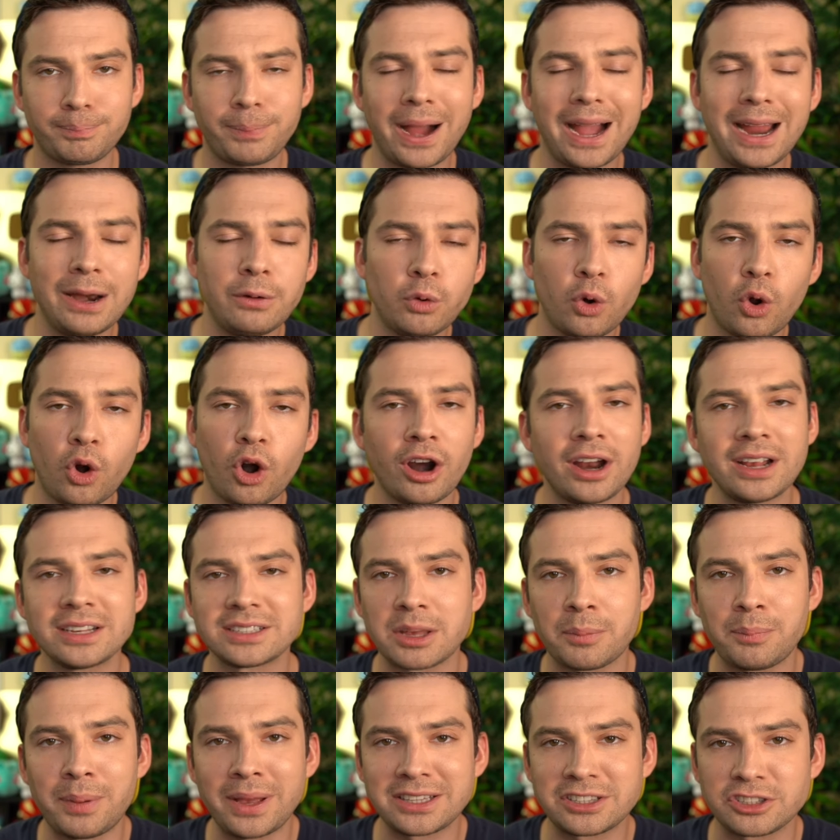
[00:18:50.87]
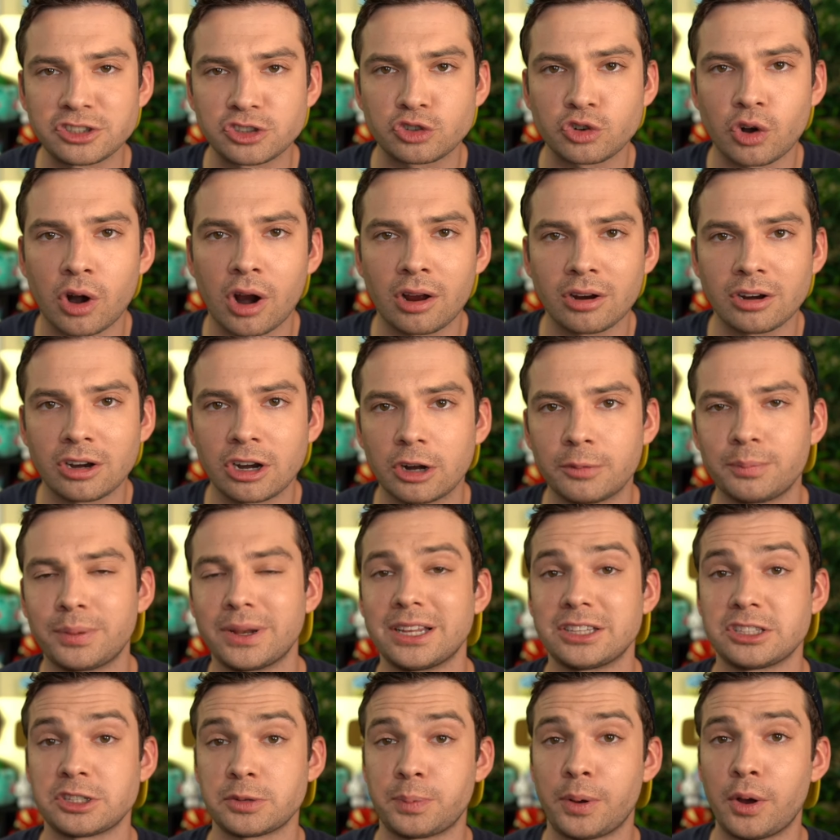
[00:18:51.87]
Pyroar is a bit stronger, but
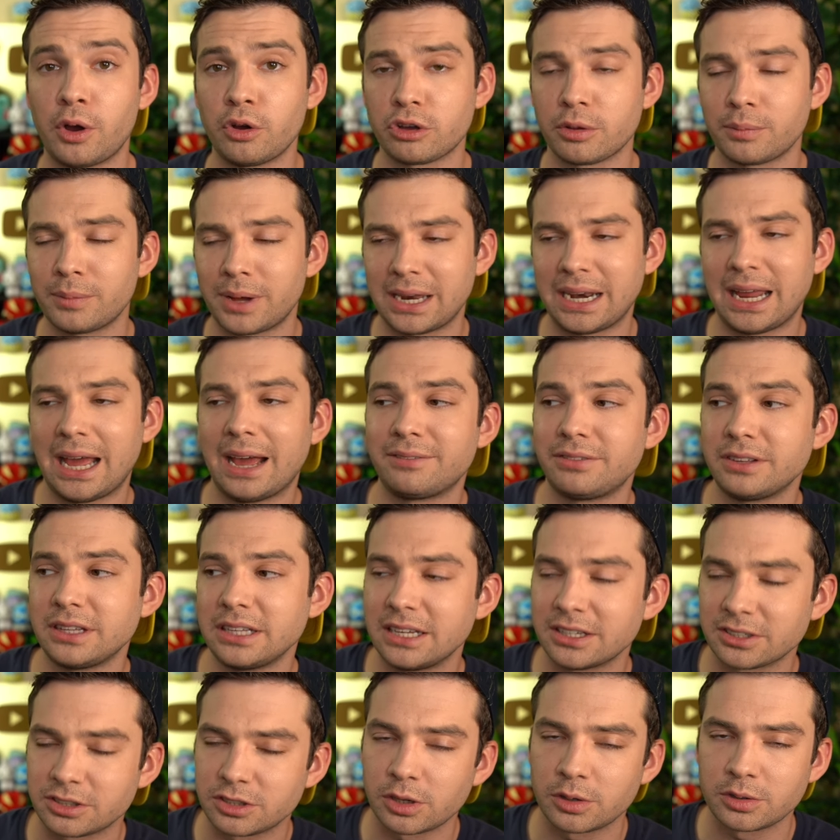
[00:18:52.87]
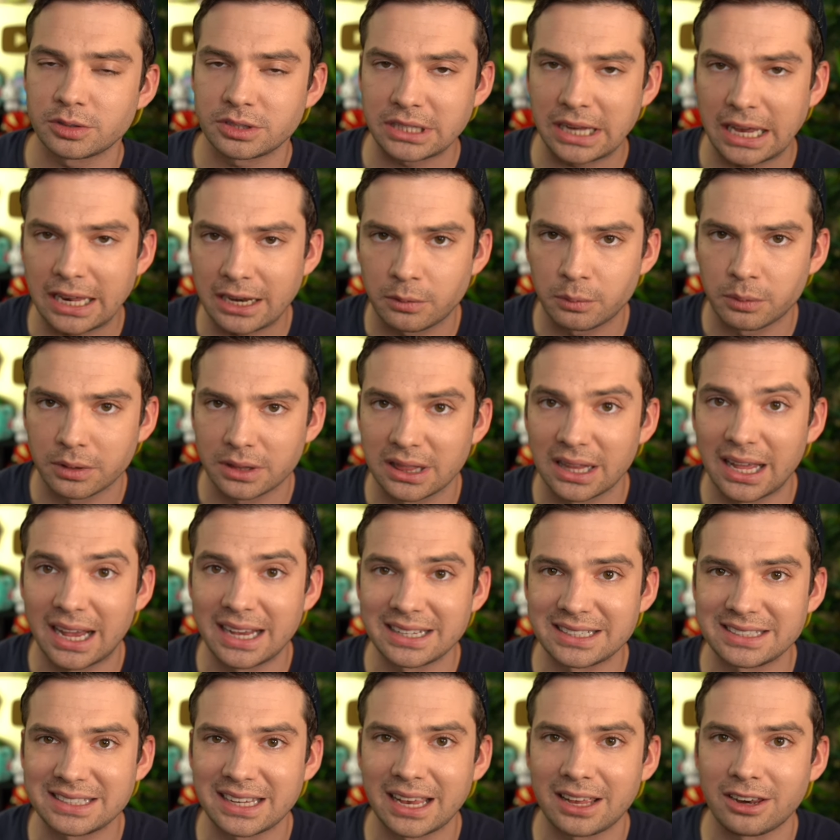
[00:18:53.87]
it's a Pokemon heavily associated with
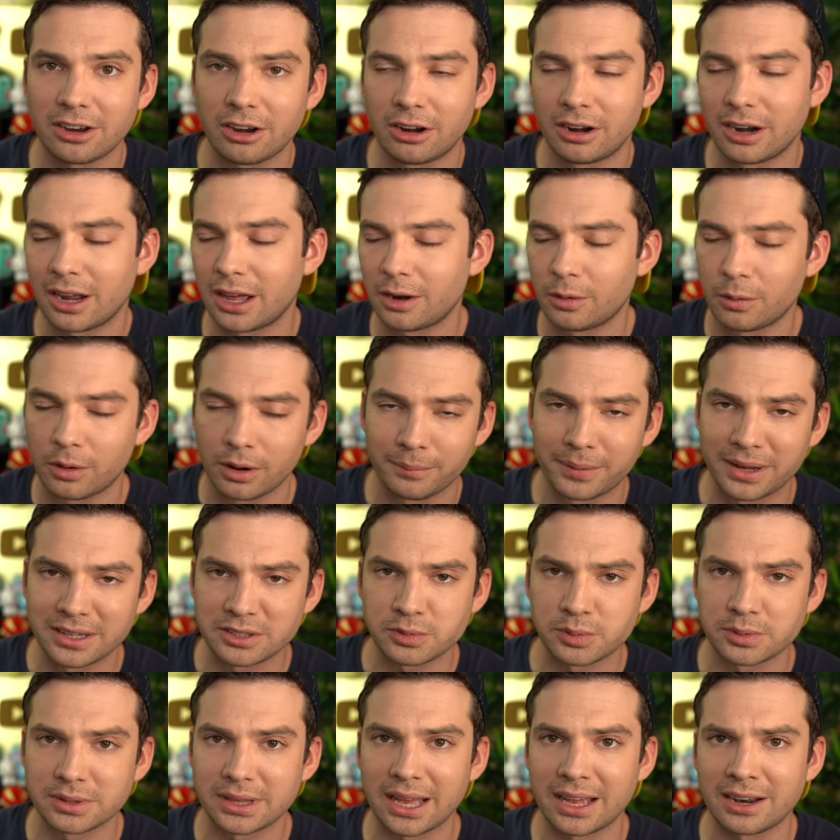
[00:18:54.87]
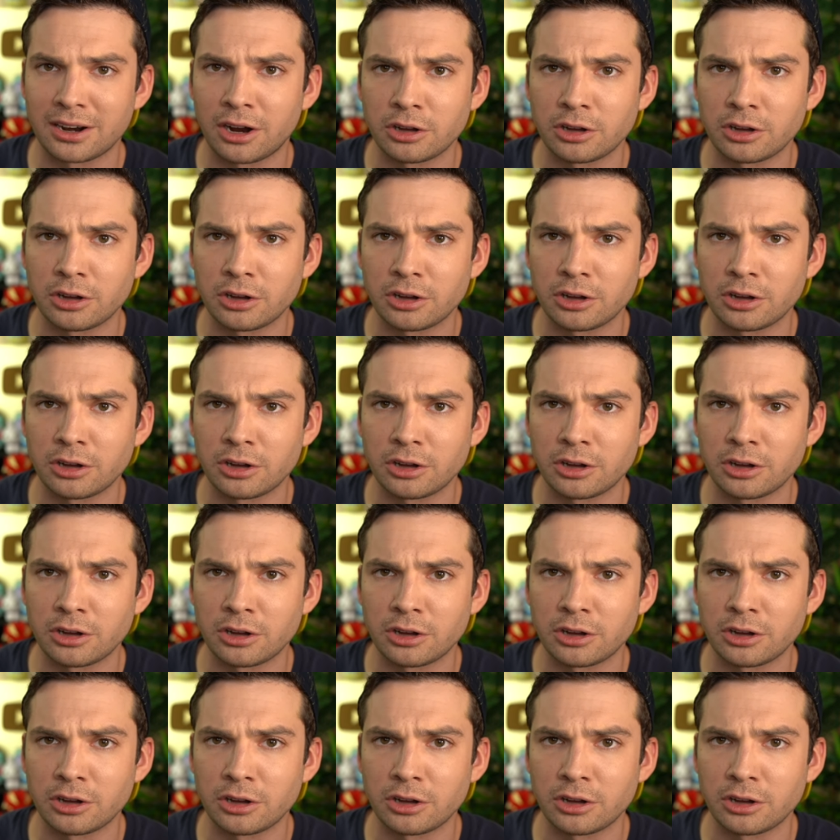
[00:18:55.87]
Lysander, and I don't want to mess with that.